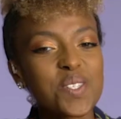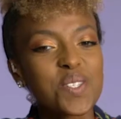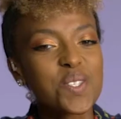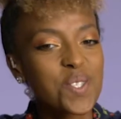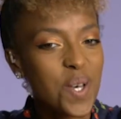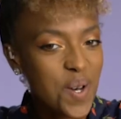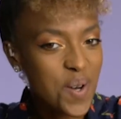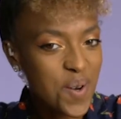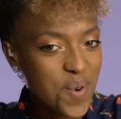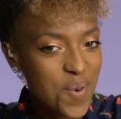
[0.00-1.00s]

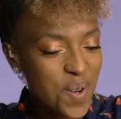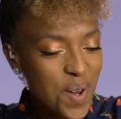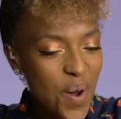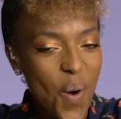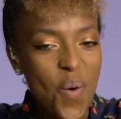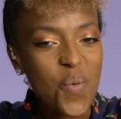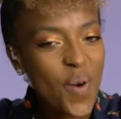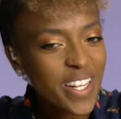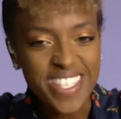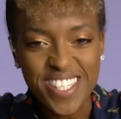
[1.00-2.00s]
So,
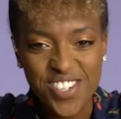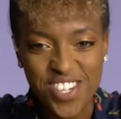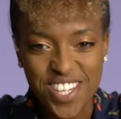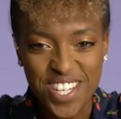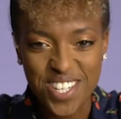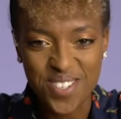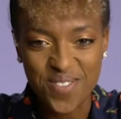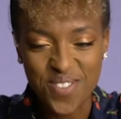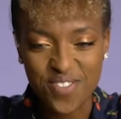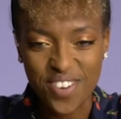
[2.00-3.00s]
what does Trinity do for